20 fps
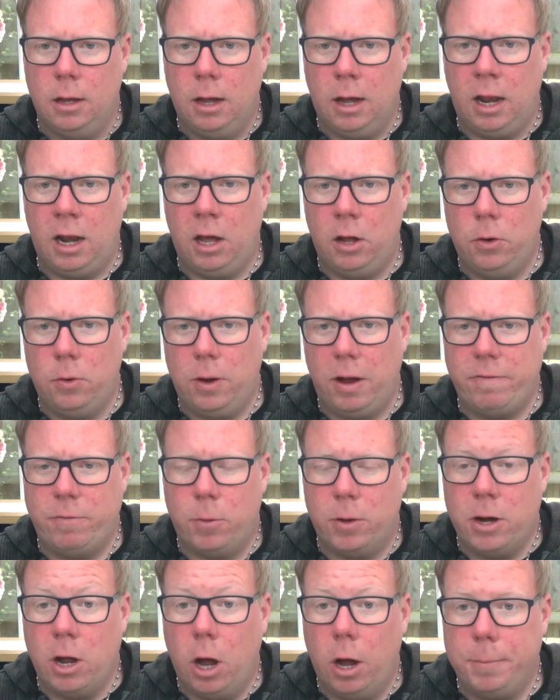Hello
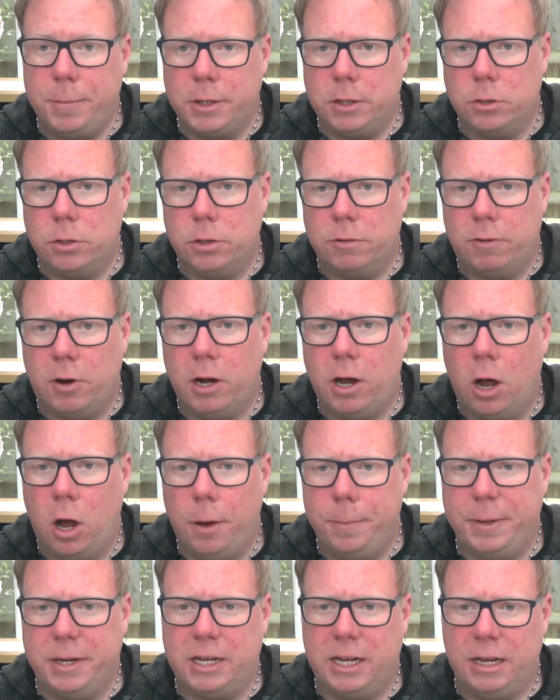everyone, hope you're doing all right,
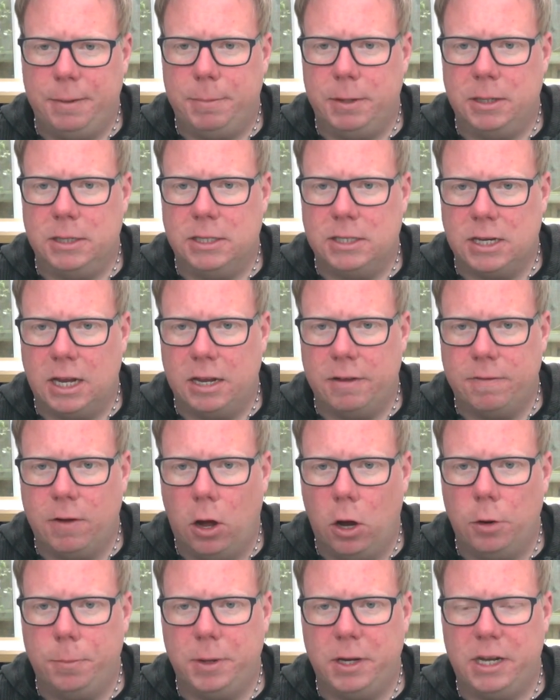hope you're keeping safe,
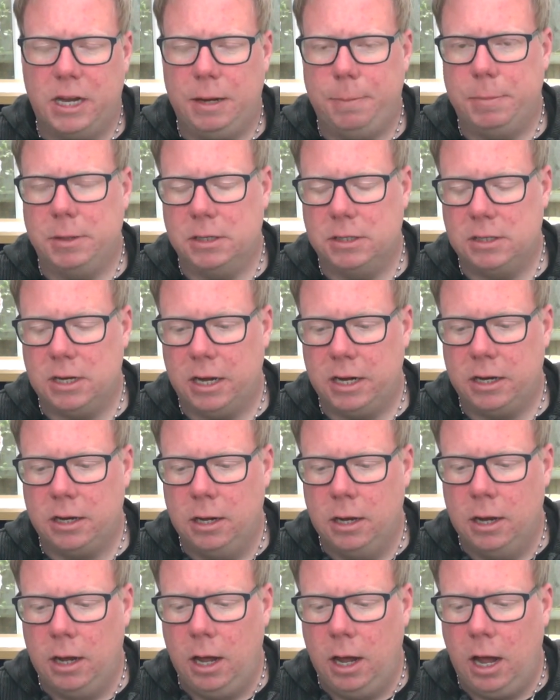hope you're keeping sane.
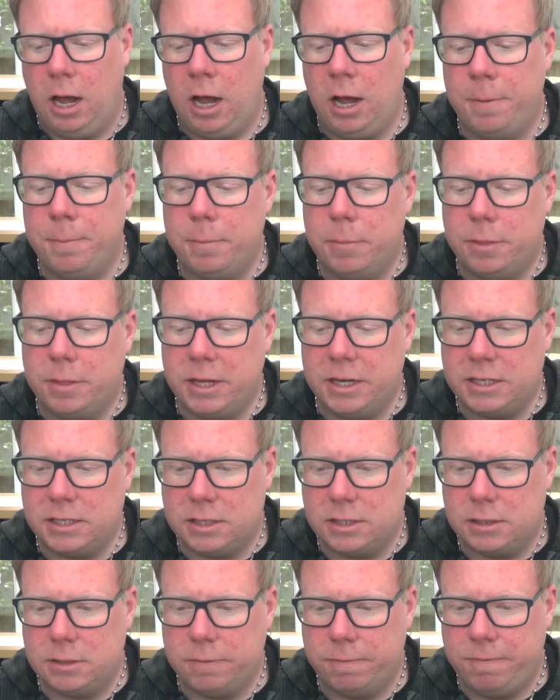
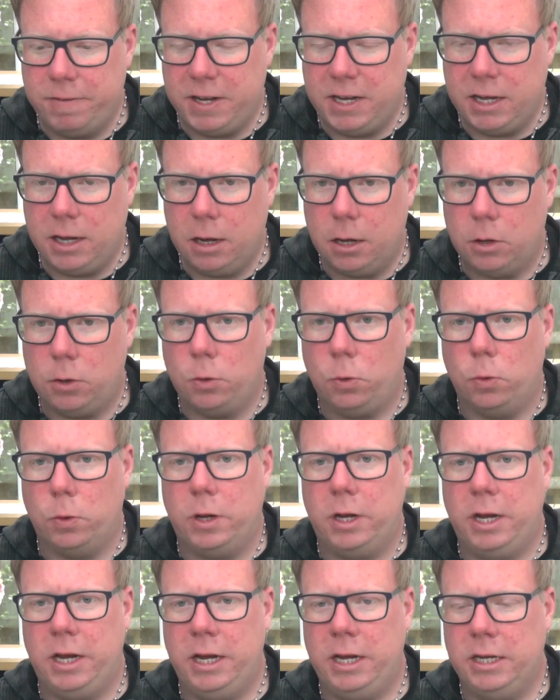This
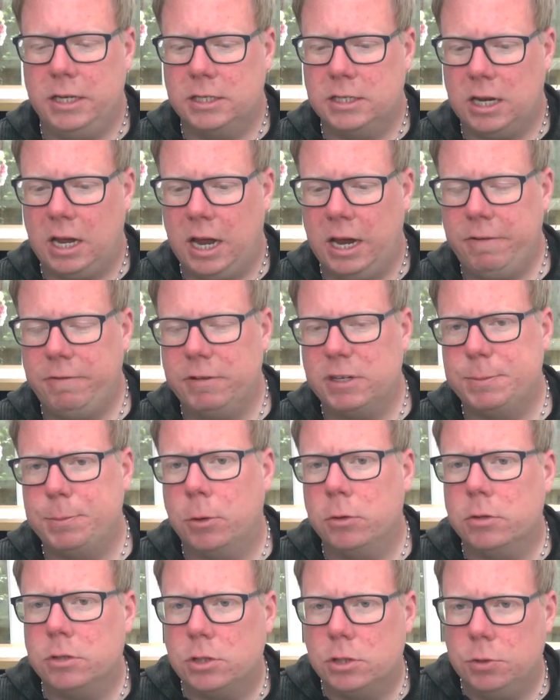video is a
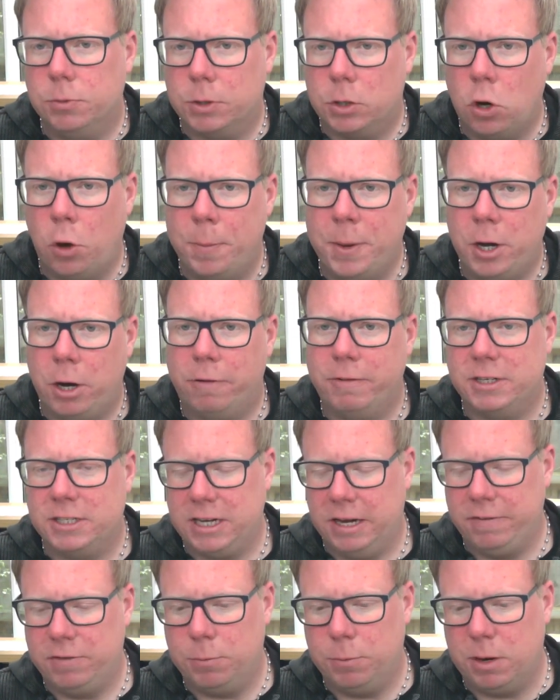response to a comment I
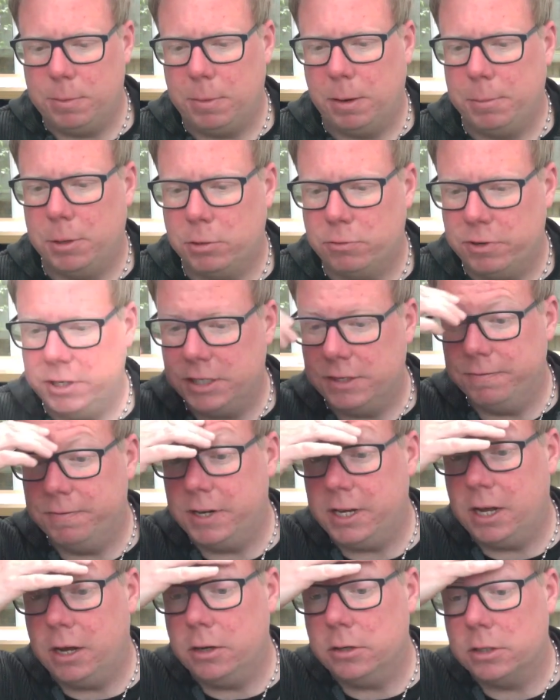received on one of my most recent
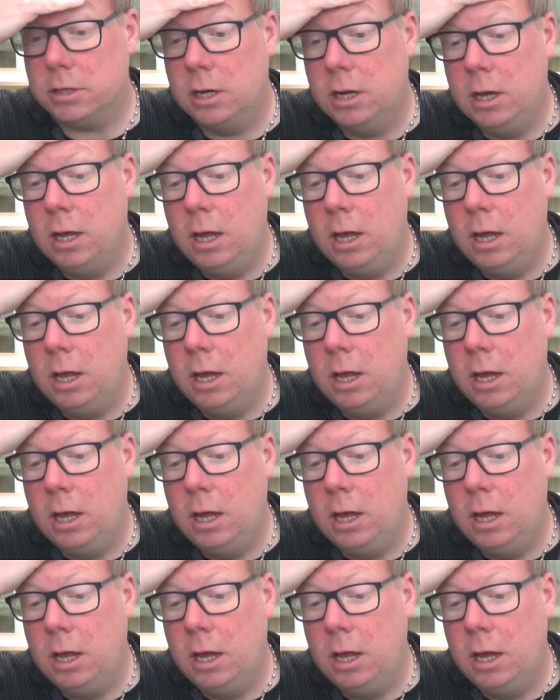videos